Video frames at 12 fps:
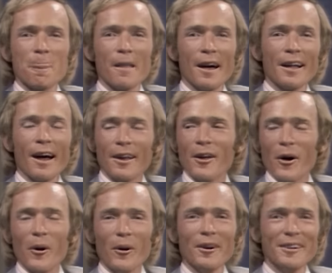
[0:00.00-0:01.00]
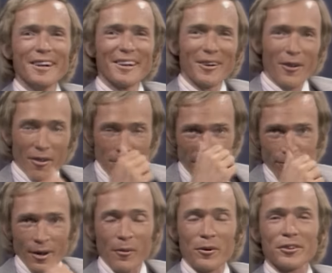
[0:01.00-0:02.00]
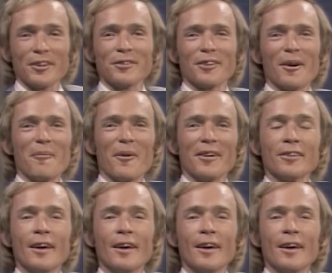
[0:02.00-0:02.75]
I know. I was in some once.